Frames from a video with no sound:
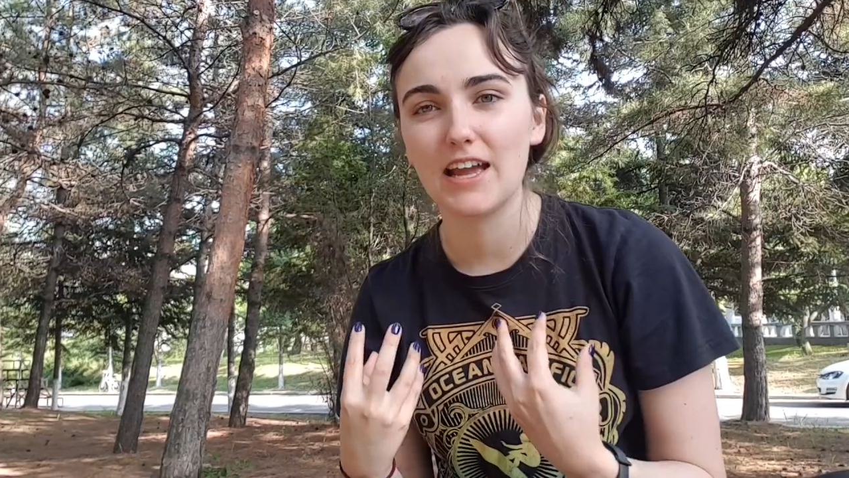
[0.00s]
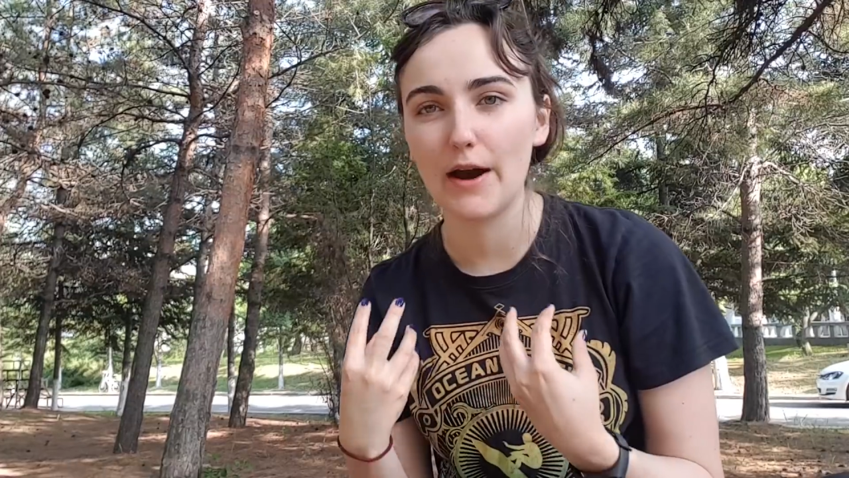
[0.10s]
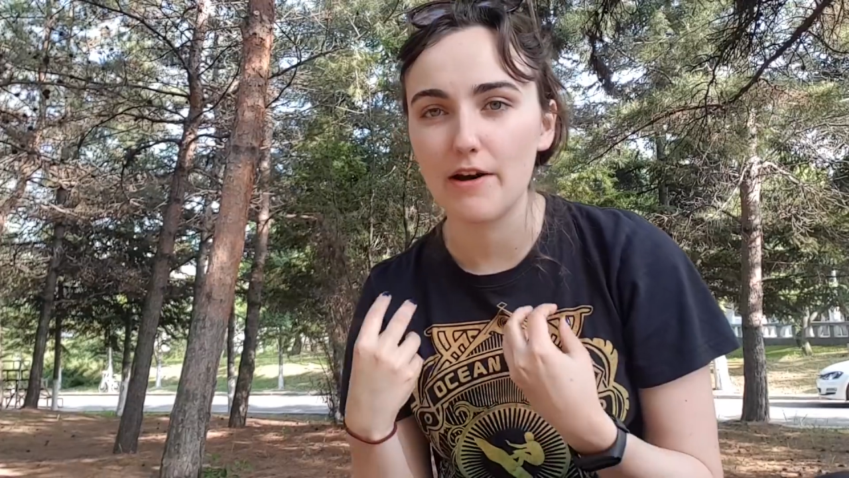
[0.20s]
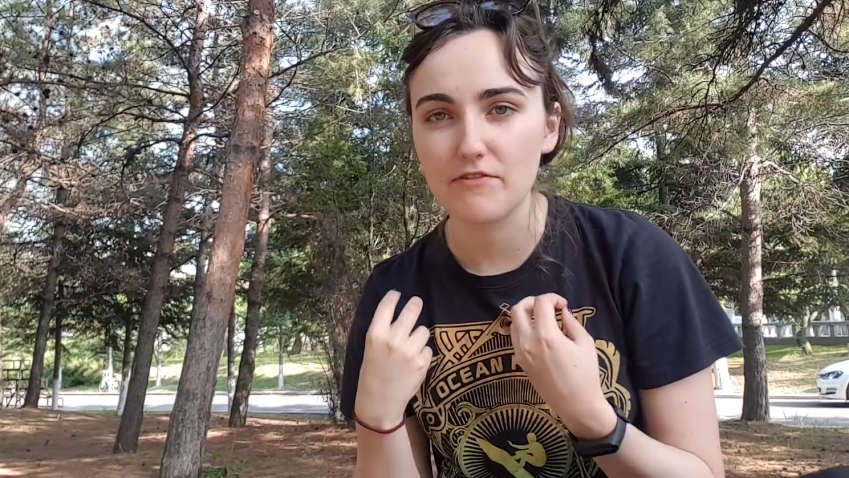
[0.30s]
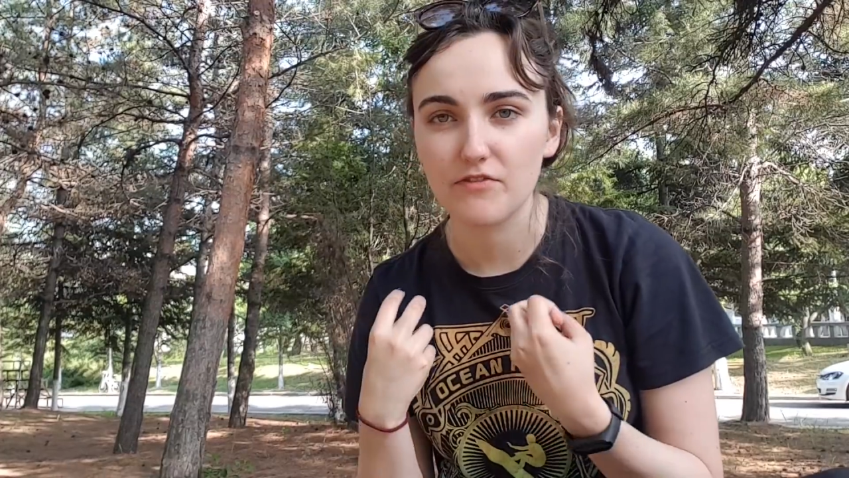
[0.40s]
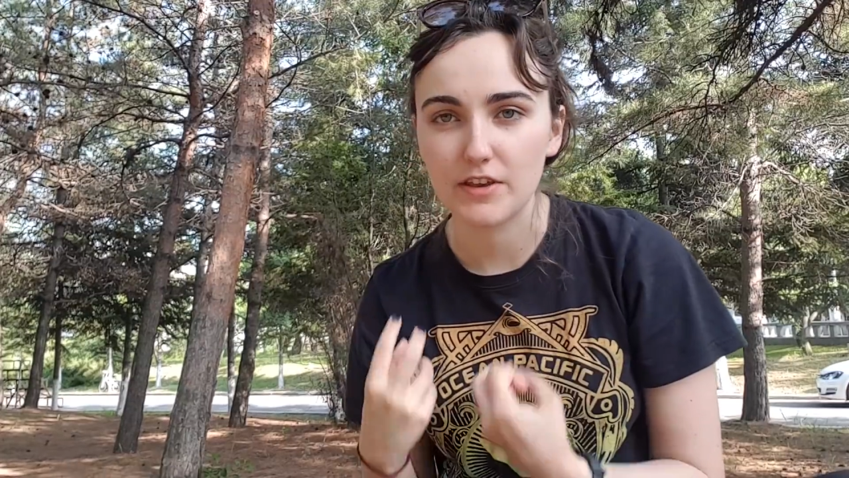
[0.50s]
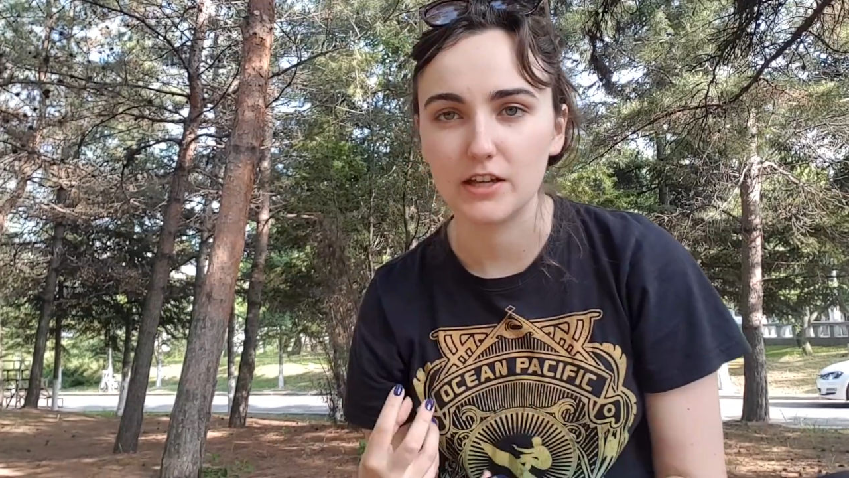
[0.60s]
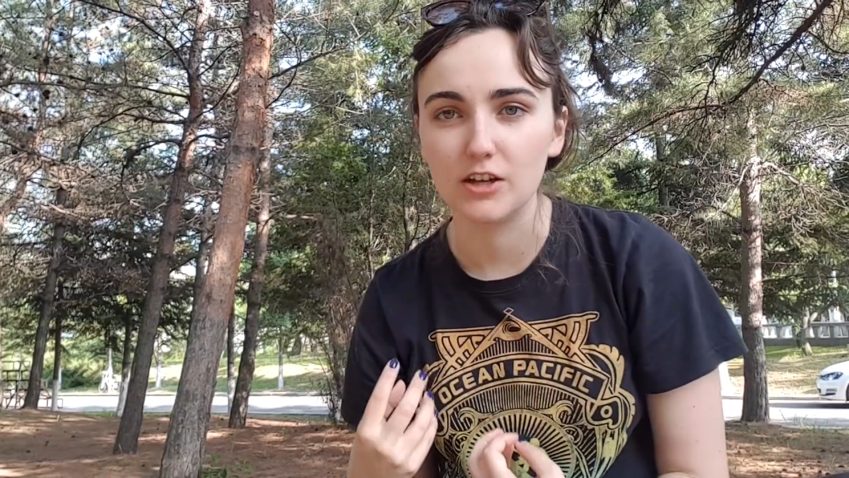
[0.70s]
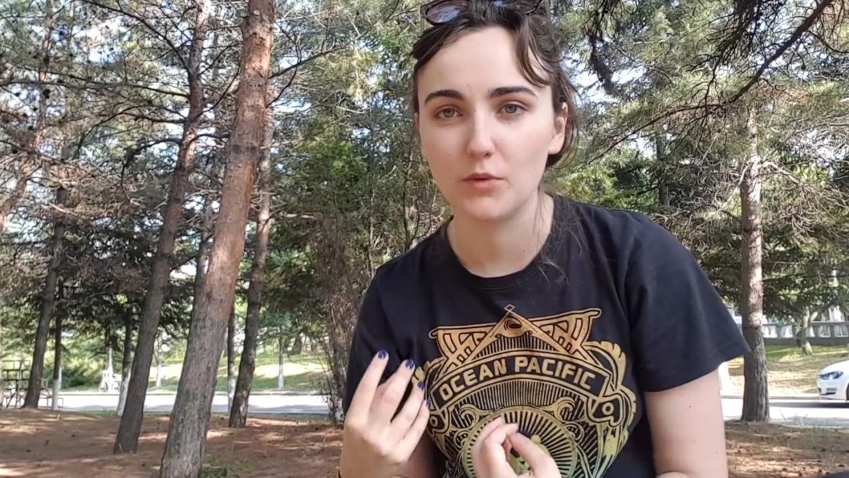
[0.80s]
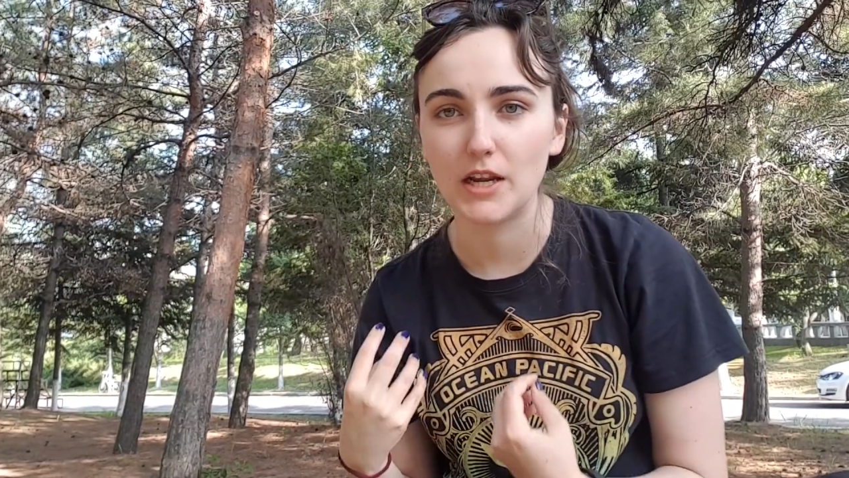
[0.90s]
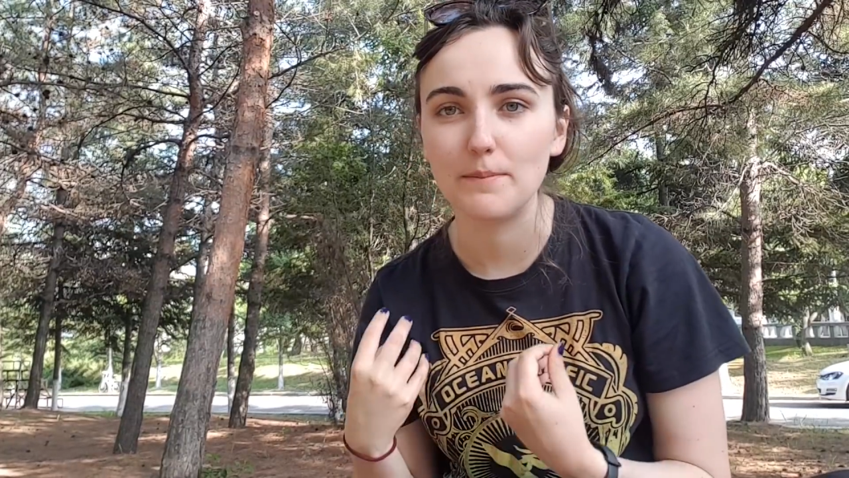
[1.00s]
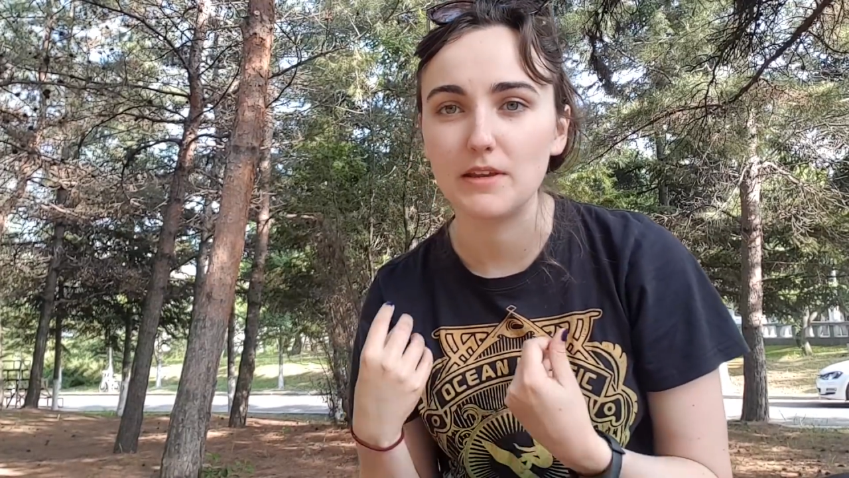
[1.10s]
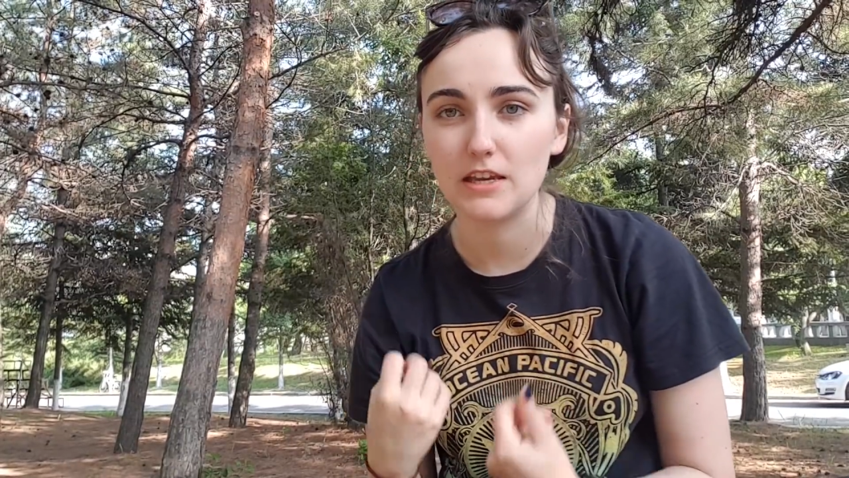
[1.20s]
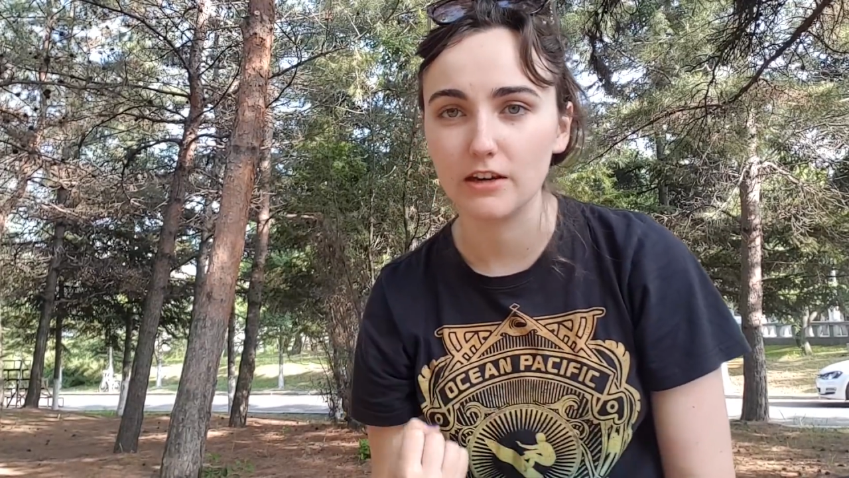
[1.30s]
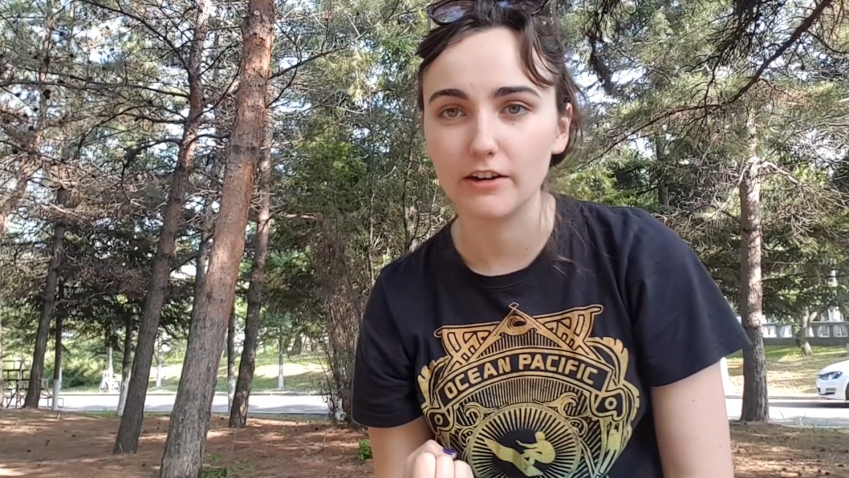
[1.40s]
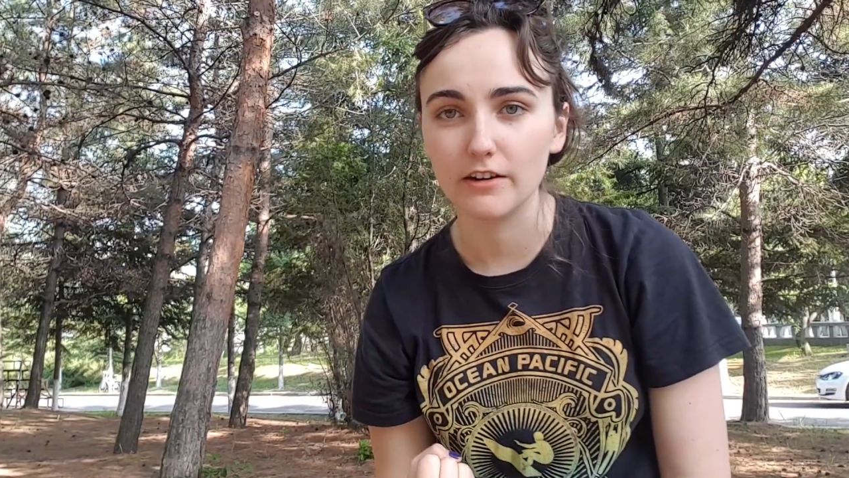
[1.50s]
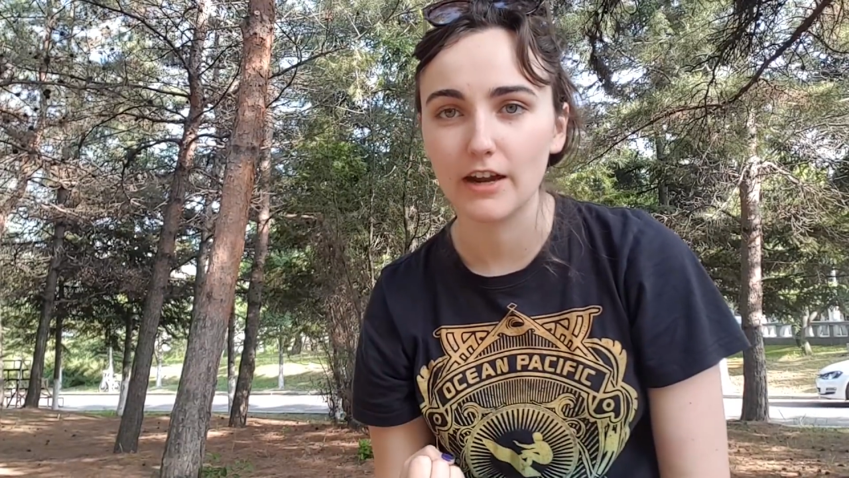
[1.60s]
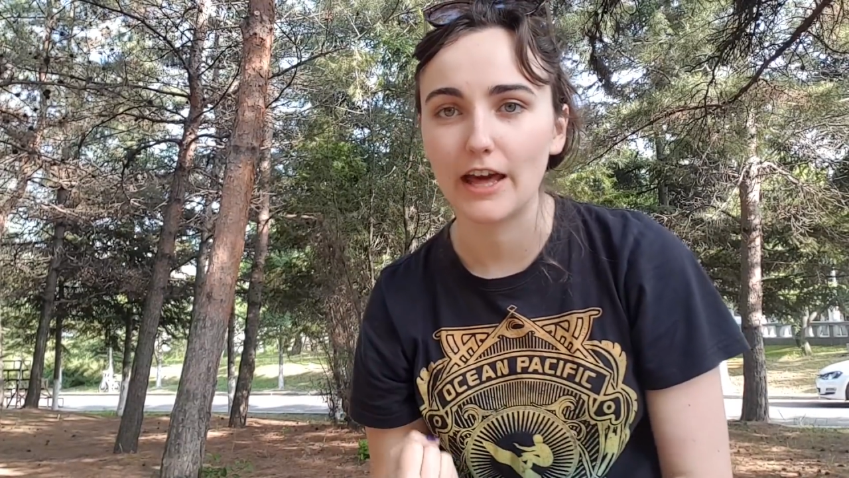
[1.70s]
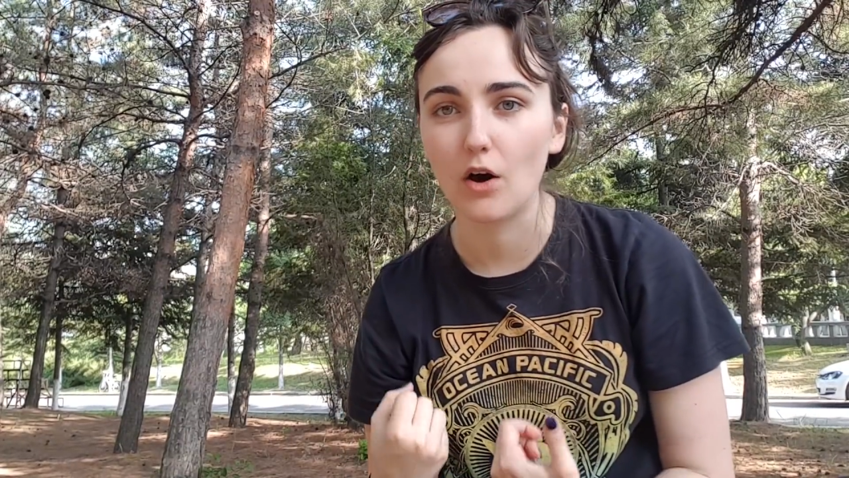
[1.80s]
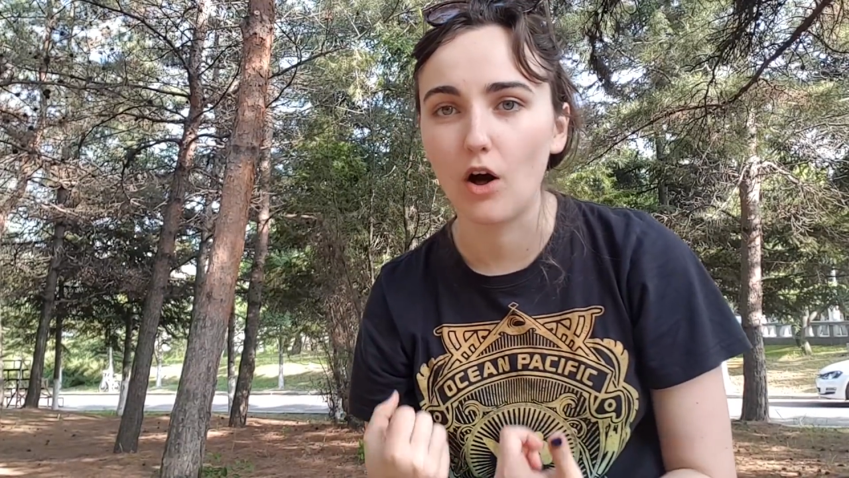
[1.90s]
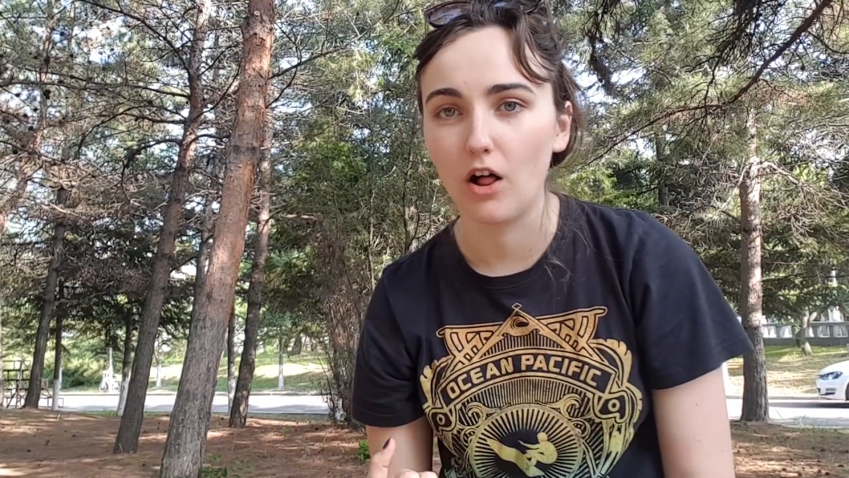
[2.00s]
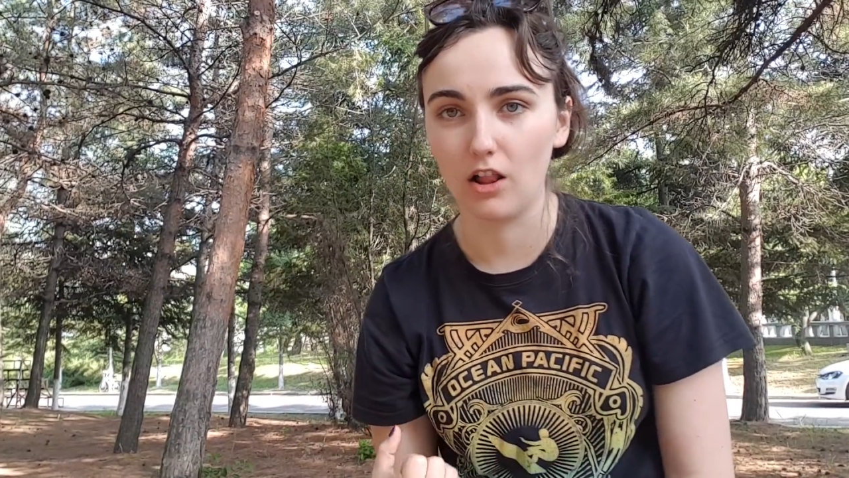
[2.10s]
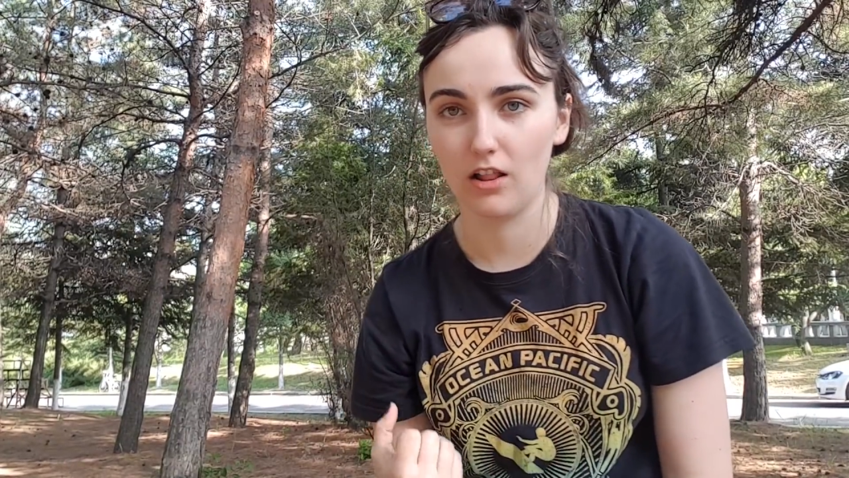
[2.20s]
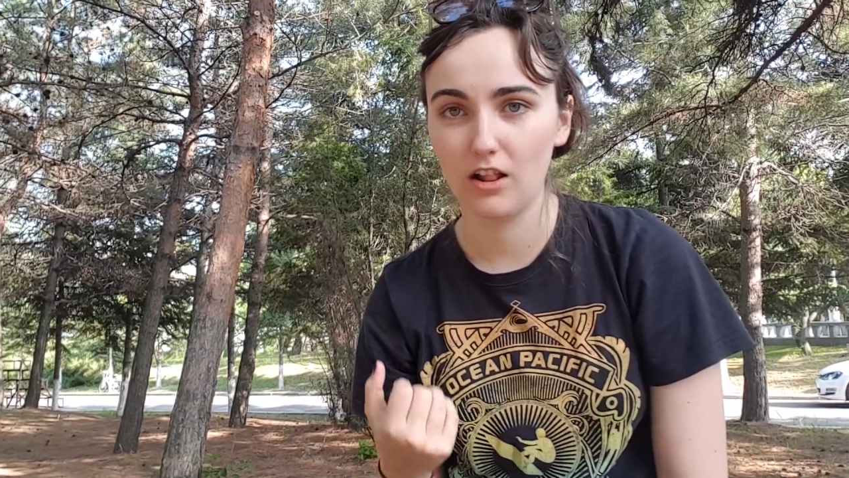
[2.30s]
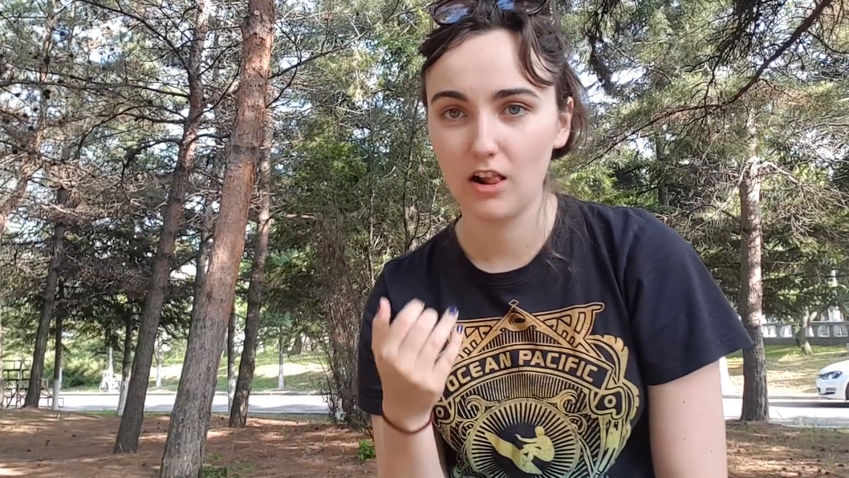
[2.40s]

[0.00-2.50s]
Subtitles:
how I feel when I'm here at all.